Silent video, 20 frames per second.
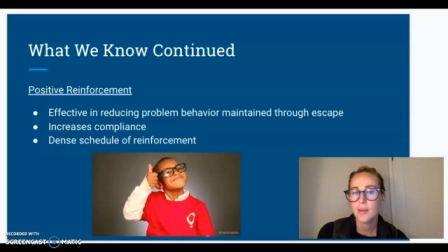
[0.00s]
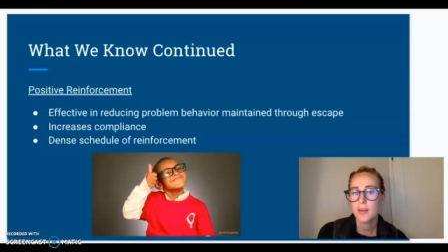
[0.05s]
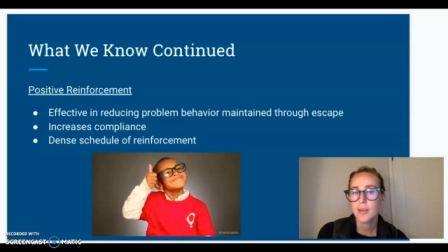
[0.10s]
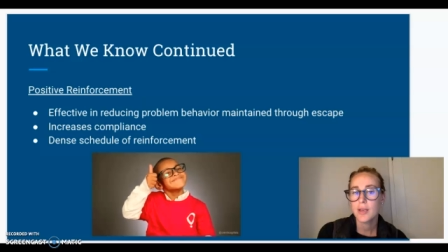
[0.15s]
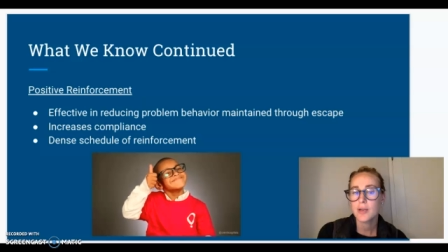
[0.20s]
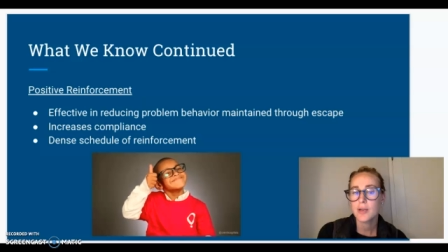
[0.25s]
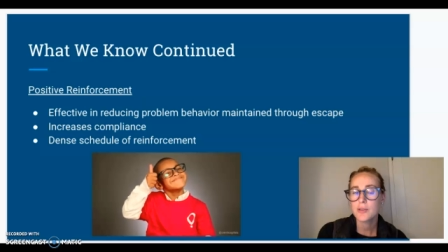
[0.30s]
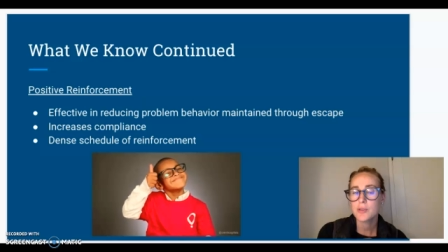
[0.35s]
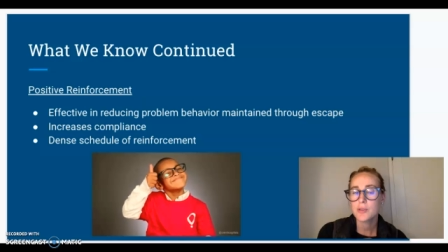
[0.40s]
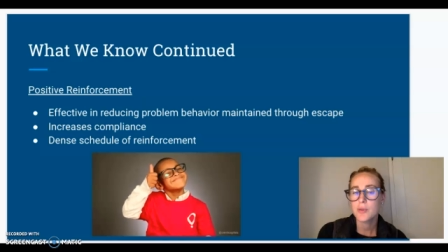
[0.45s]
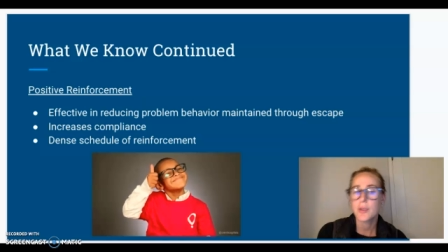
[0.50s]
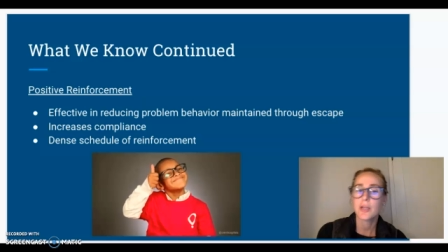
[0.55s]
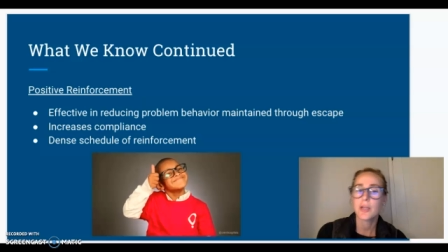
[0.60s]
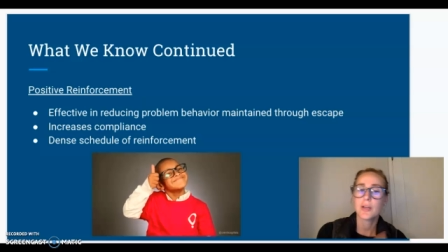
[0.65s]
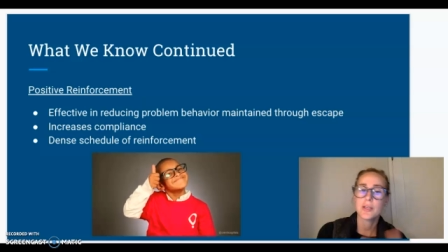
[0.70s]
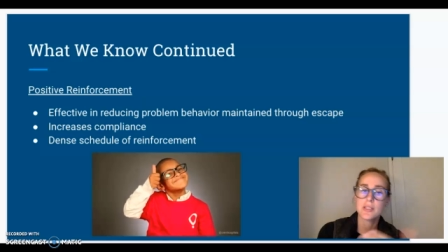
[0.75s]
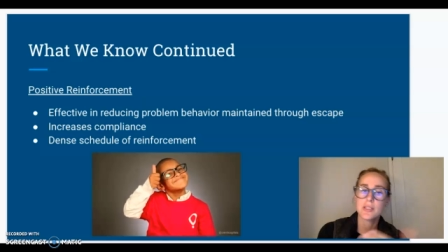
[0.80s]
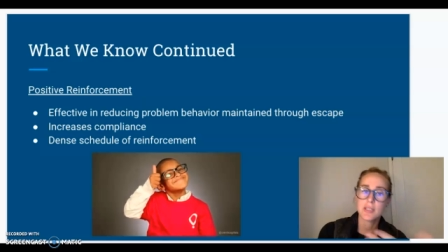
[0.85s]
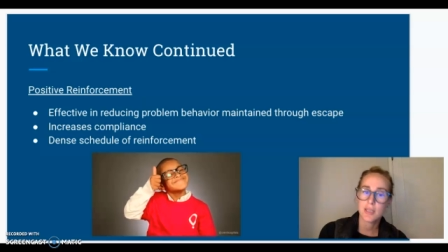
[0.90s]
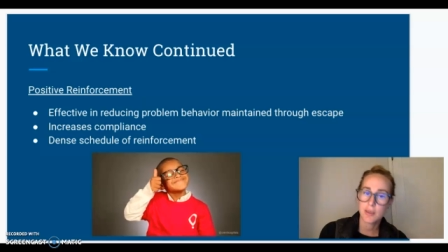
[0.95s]
It also
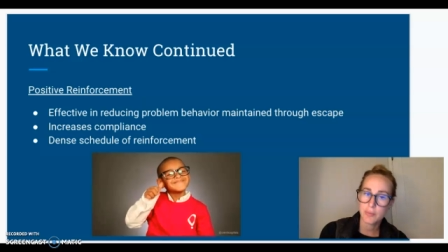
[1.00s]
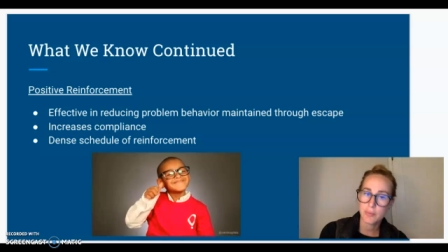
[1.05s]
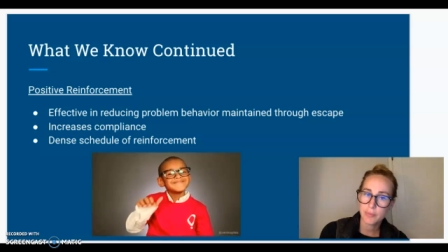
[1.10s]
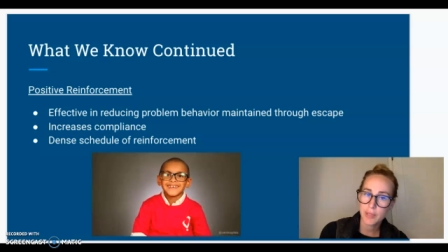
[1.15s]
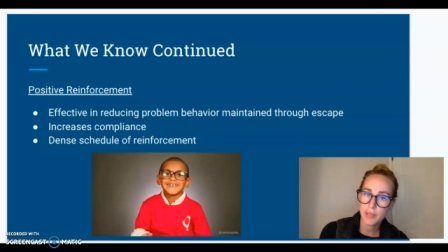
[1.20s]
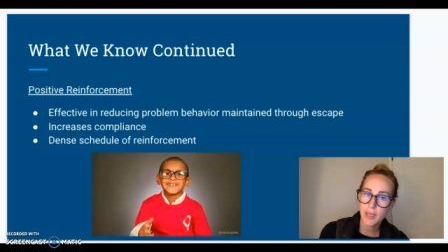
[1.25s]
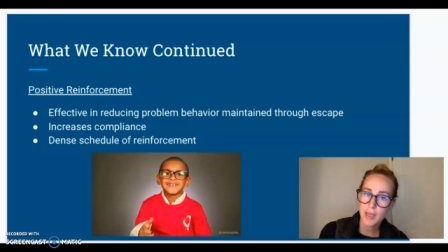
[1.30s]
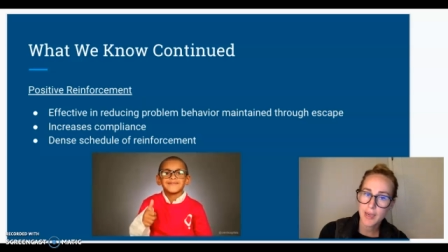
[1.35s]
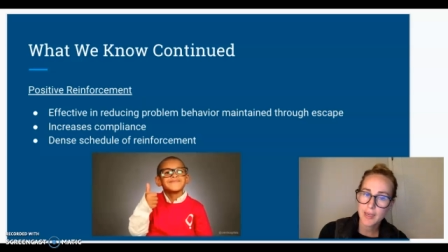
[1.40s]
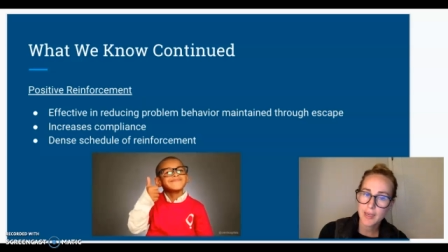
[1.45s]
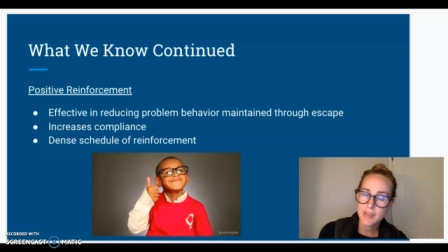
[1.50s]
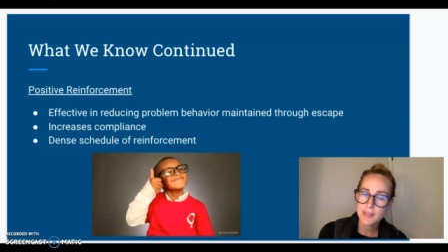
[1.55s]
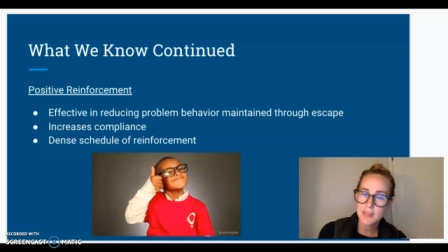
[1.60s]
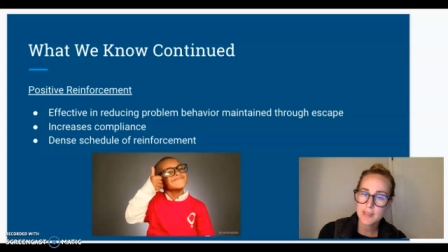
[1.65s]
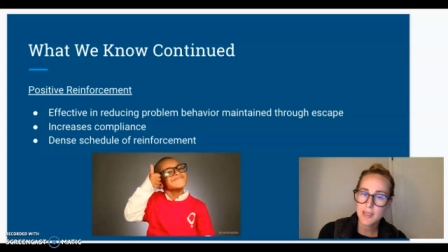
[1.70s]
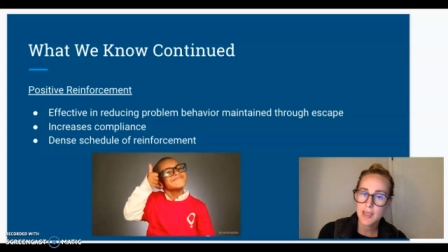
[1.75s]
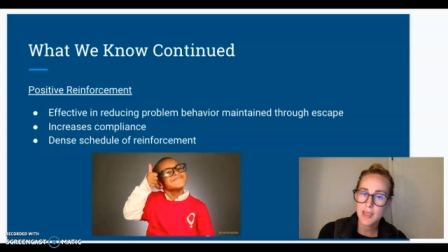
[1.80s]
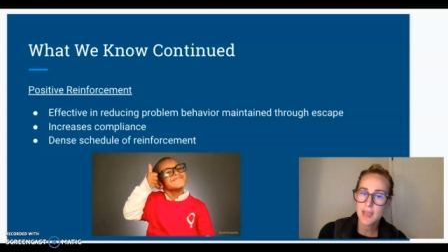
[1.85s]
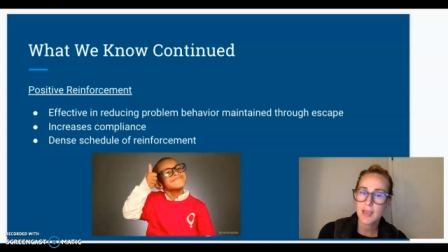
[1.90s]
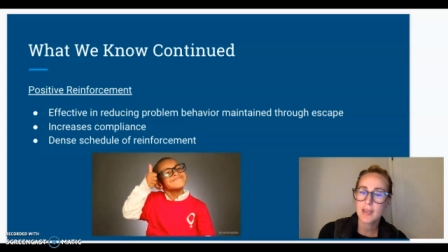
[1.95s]
increased
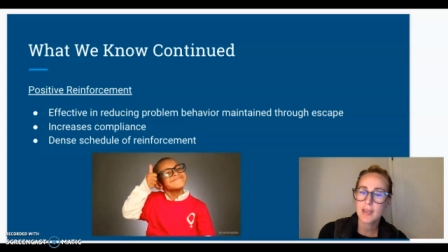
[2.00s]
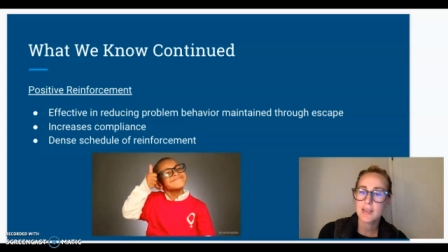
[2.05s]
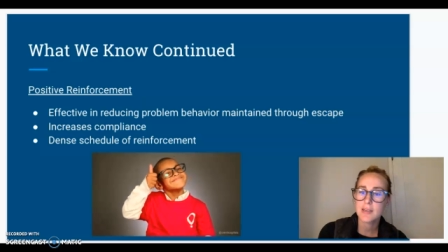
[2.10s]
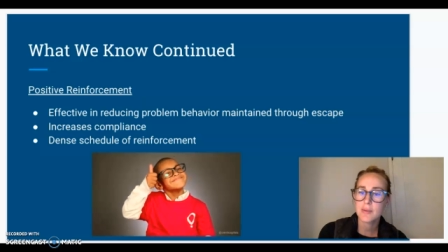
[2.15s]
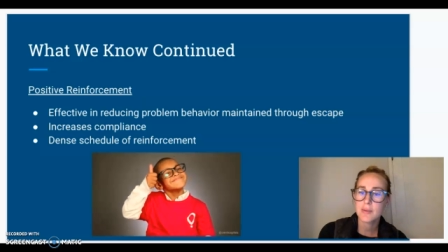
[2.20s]
compliance, and